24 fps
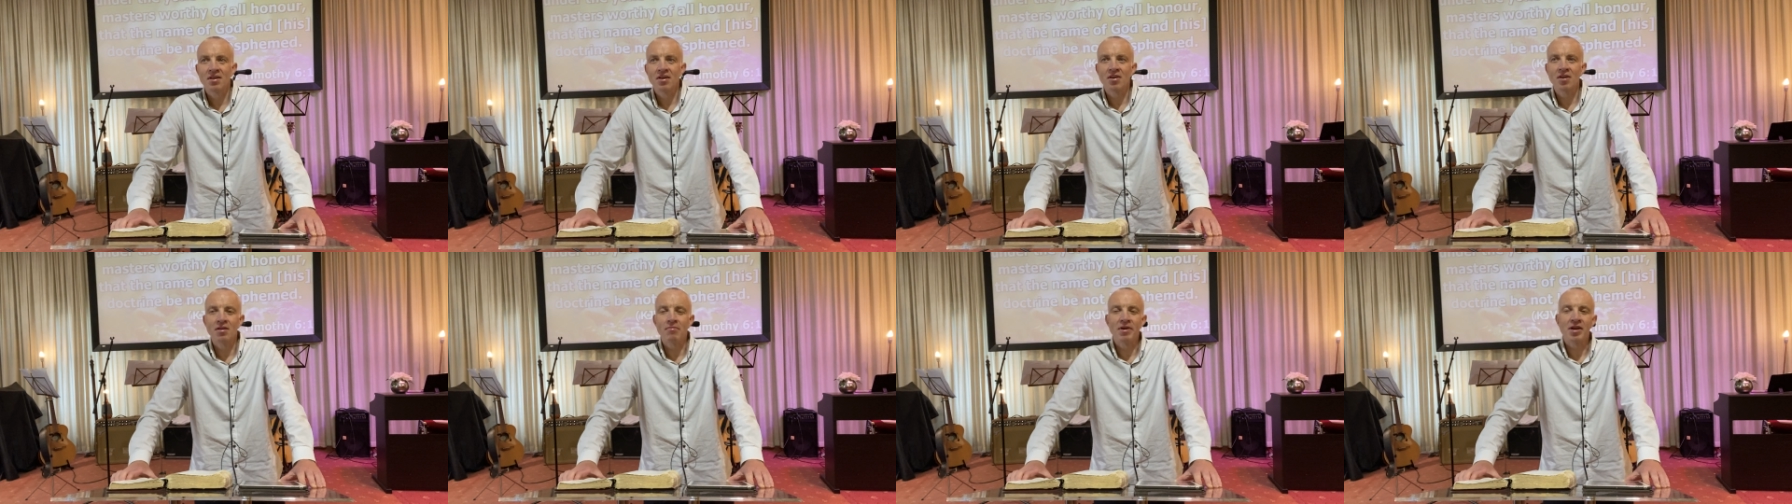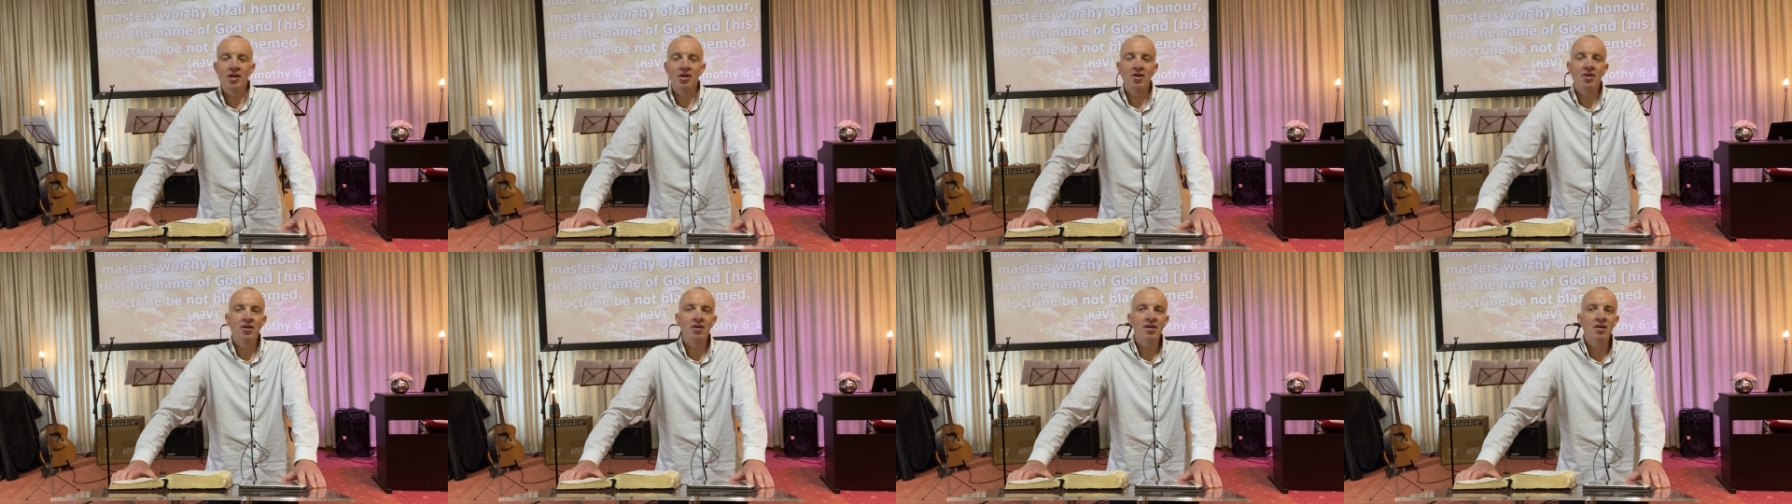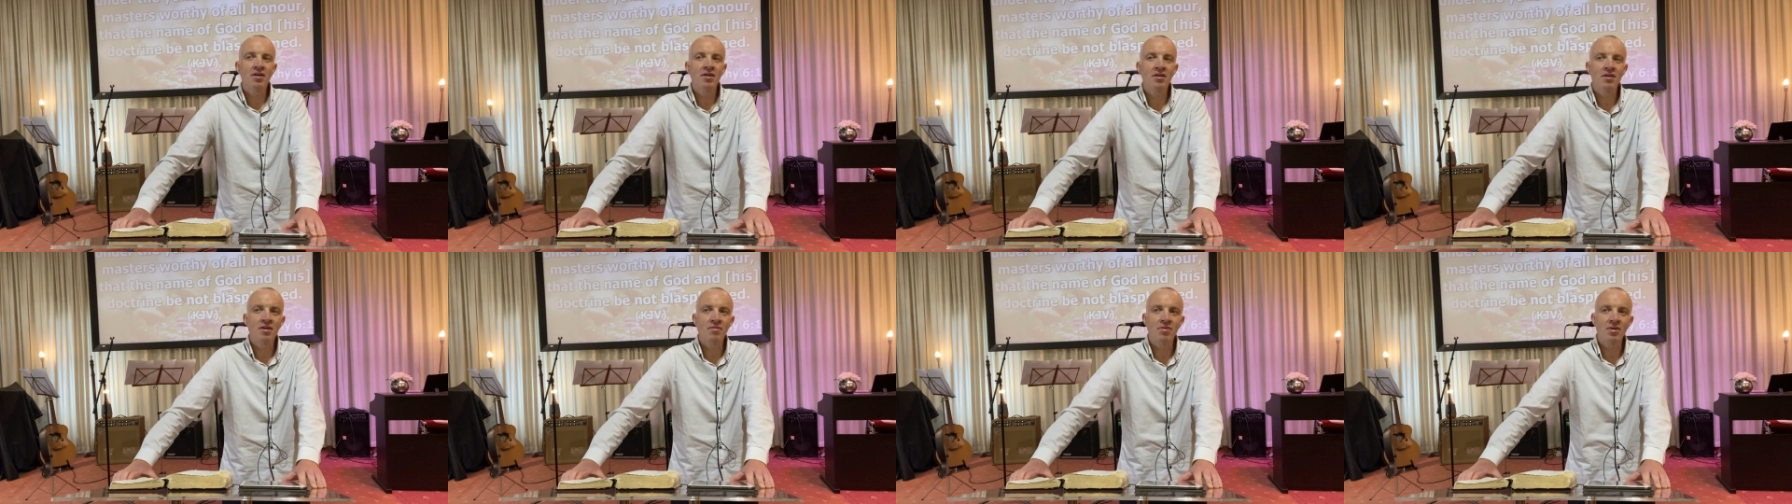it'll be good
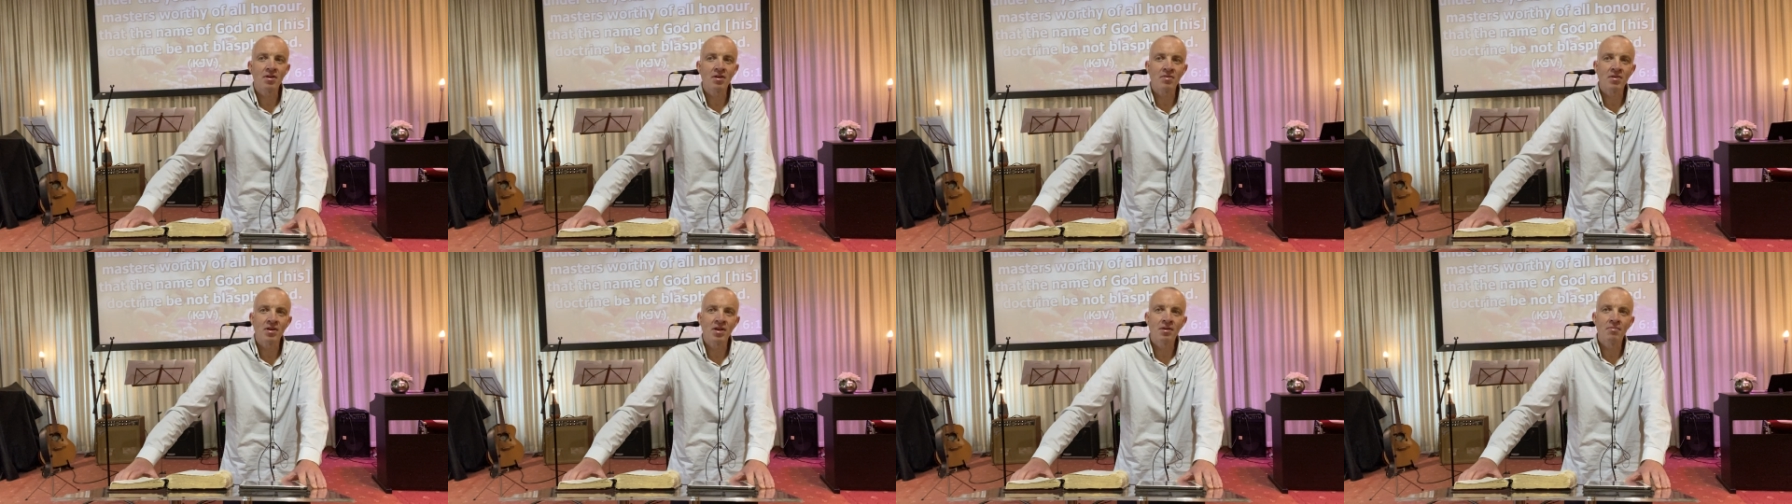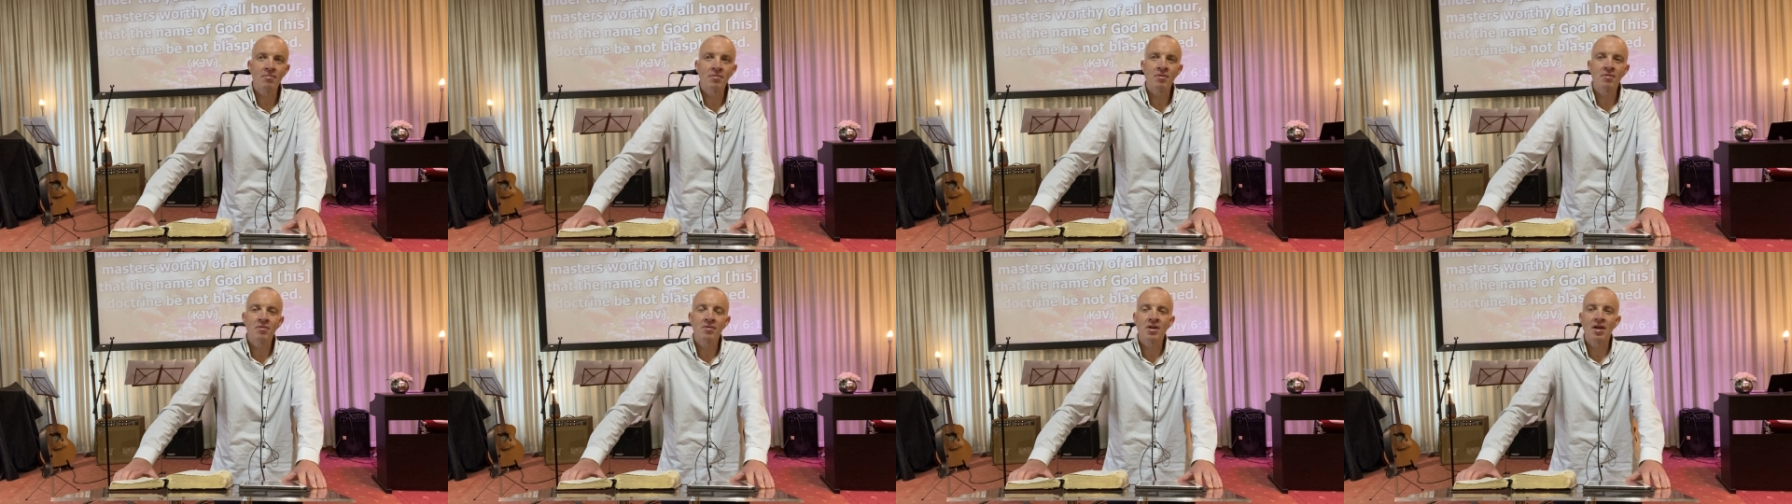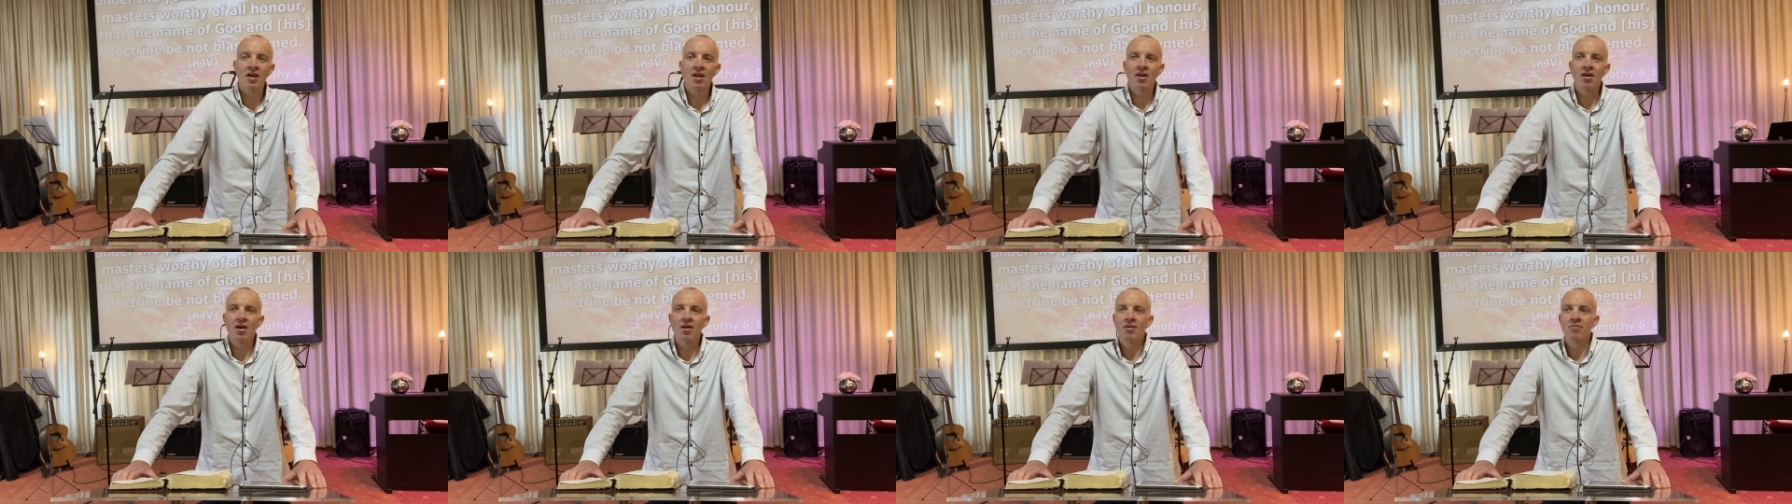if we can
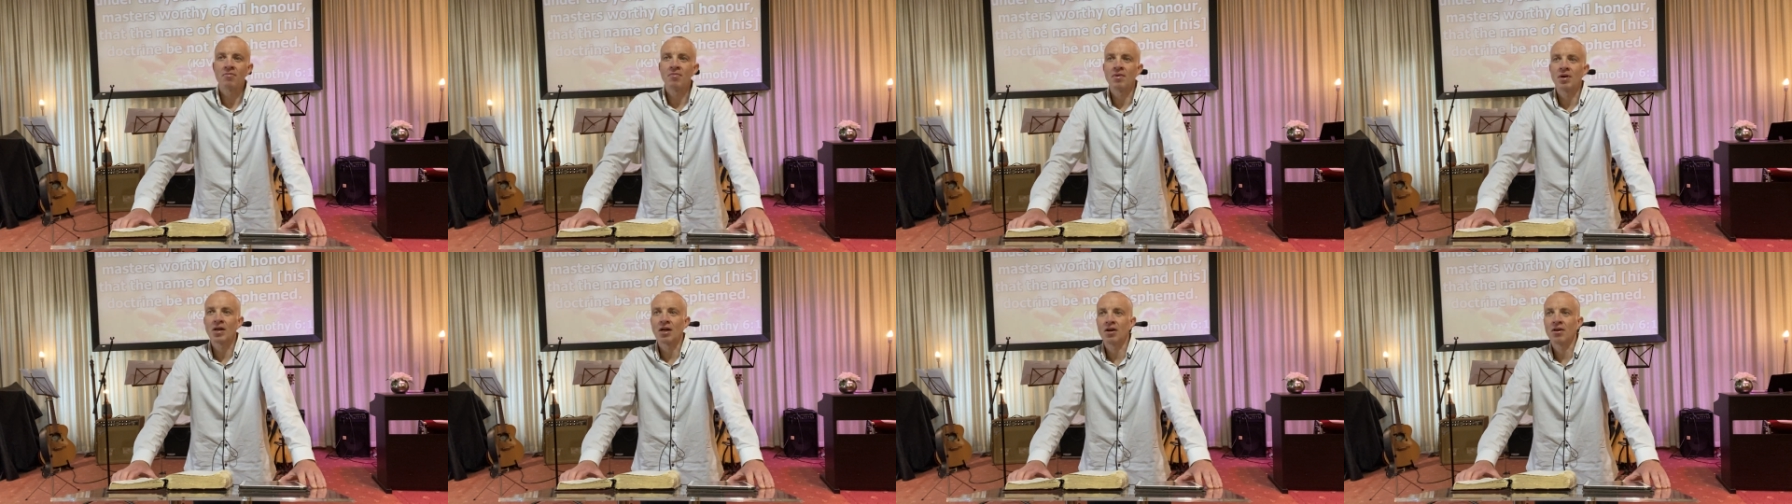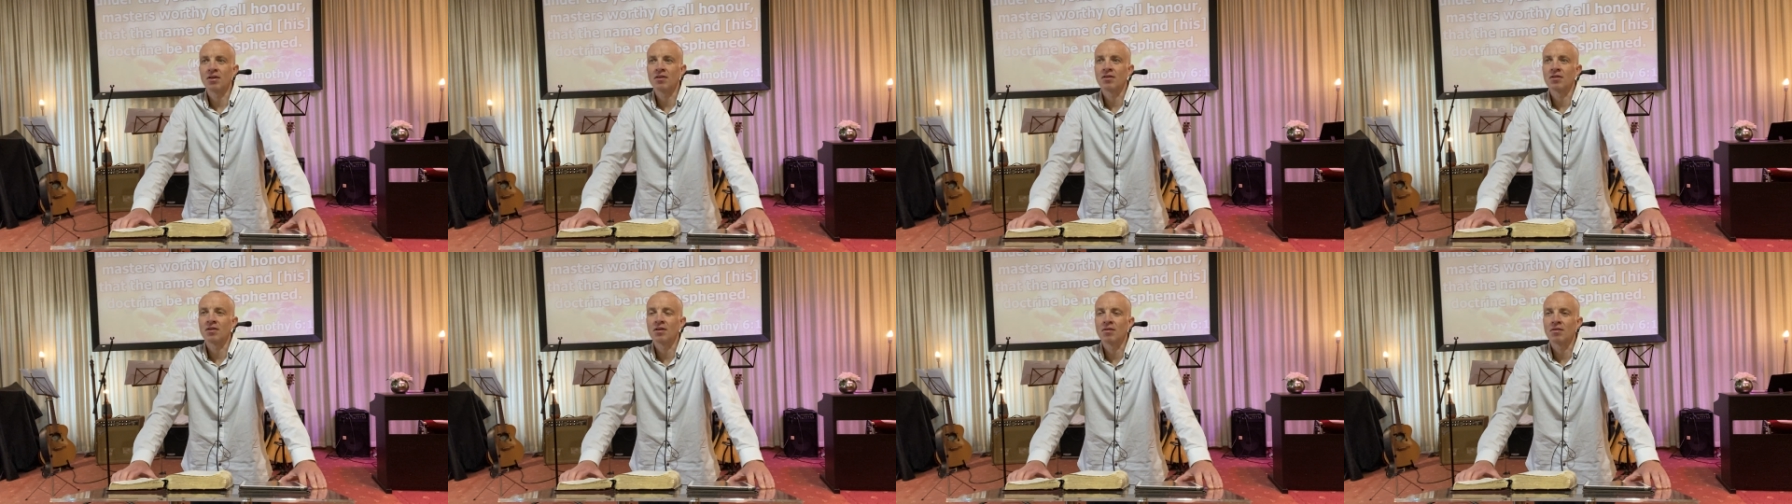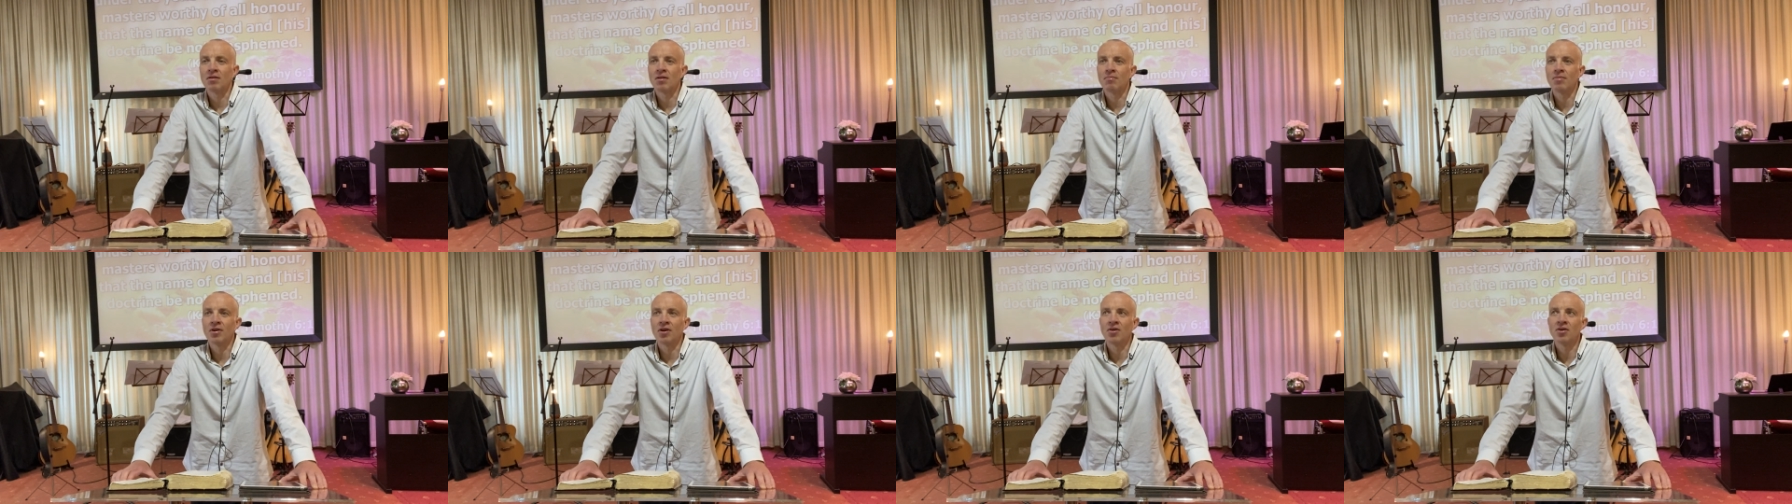get it out, make out, it'll,
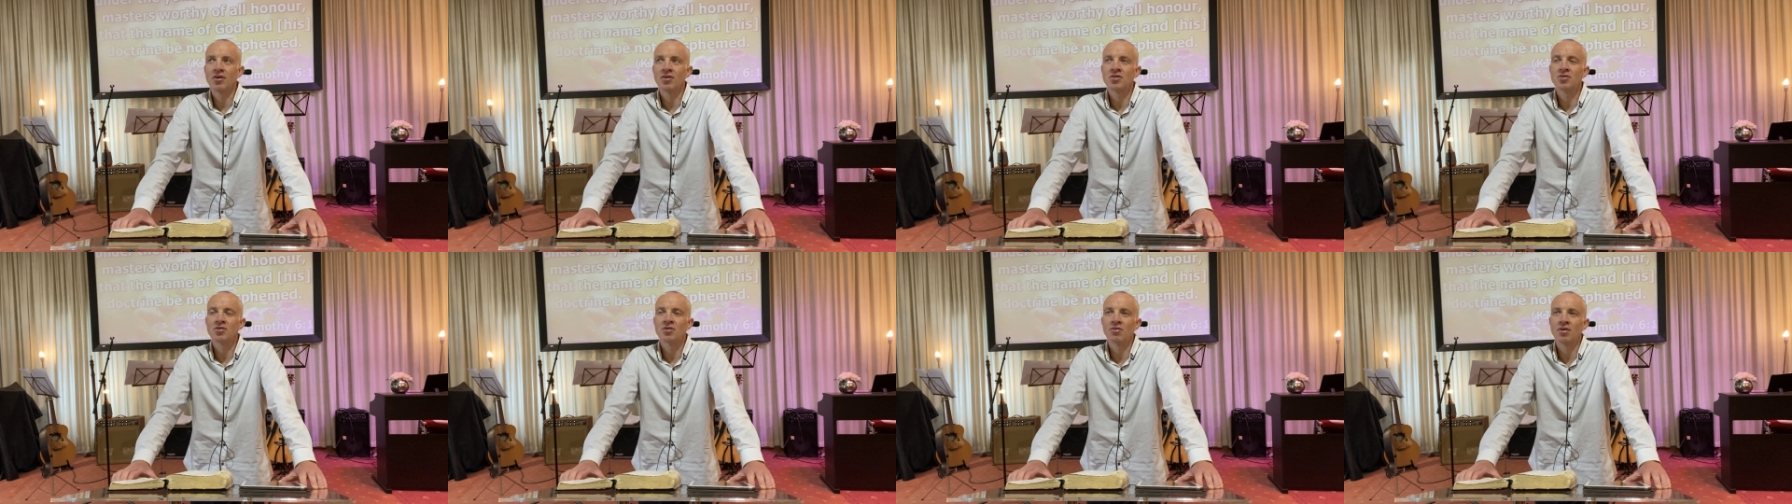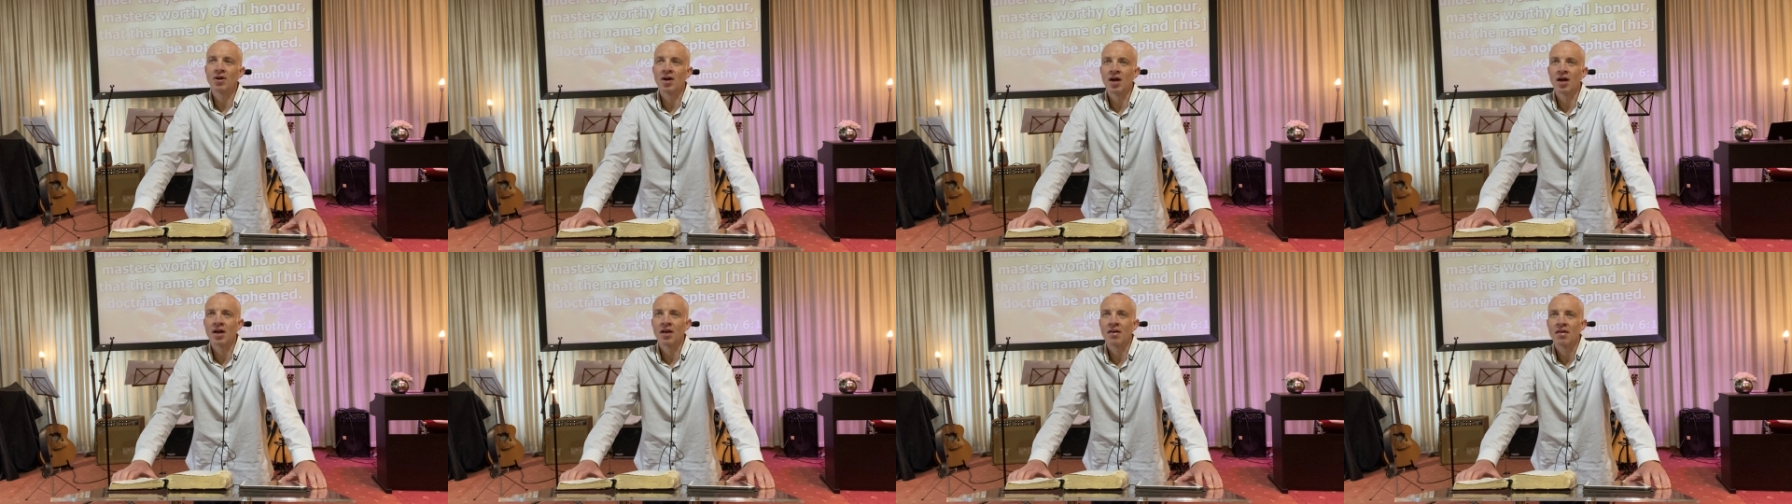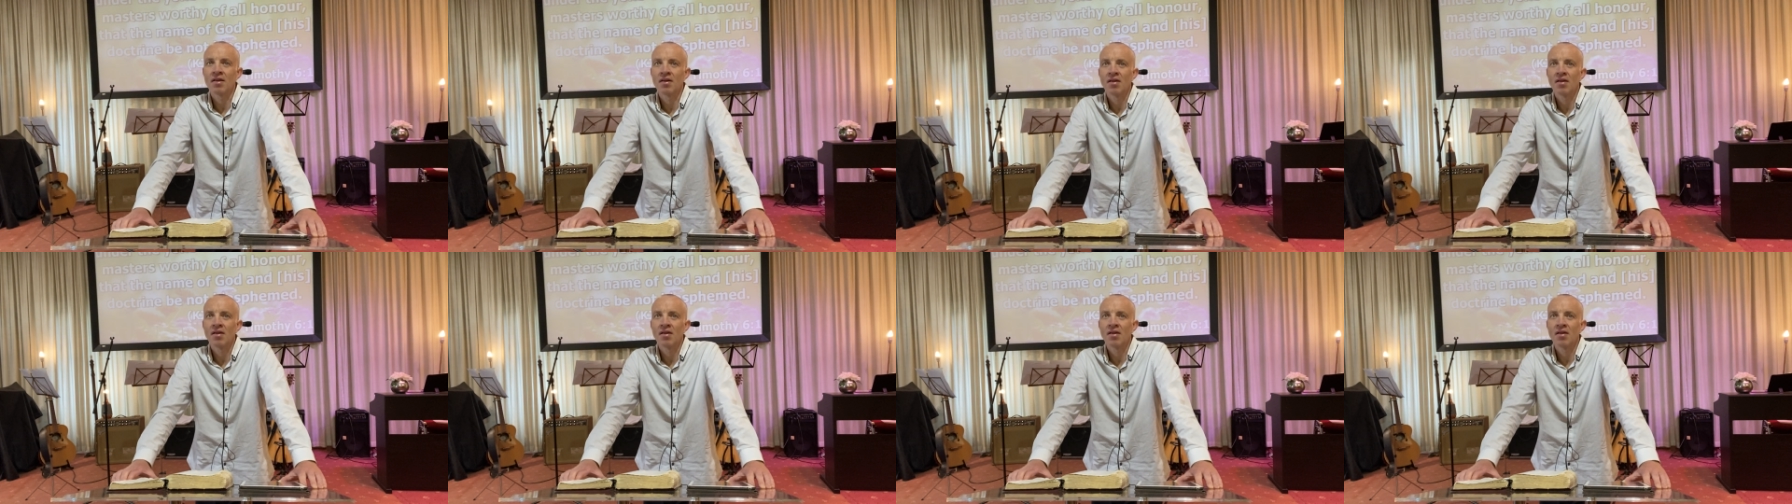it'll be good. So, uh,